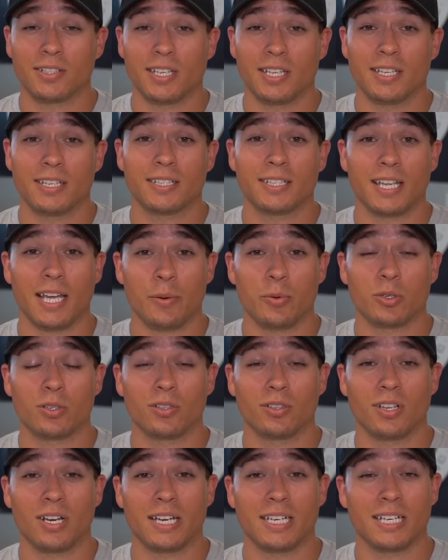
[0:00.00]
Geek
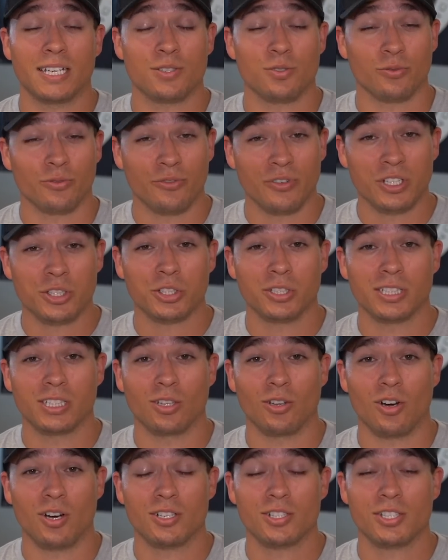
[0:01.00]
chemical line has officially
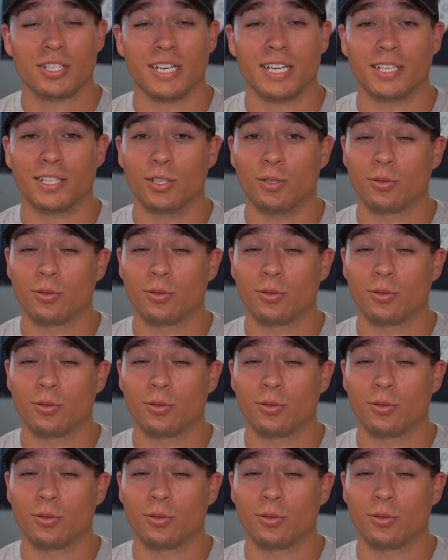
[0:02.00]
launched and